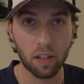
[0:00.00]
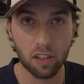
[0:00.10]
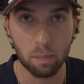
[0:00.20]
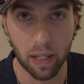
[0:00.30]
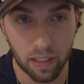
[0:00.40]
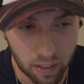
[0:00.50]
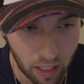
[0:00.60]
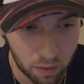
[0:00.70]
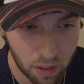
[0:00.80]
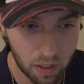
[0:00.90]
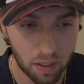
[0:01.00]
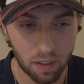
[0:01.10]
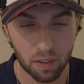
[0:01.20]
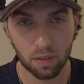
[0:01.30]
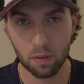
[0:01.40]
in your bank account
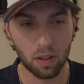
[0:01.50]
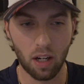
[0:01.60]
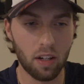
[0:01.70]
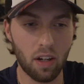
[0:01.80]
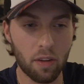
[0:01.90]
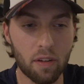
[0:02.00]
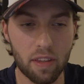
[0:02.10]
other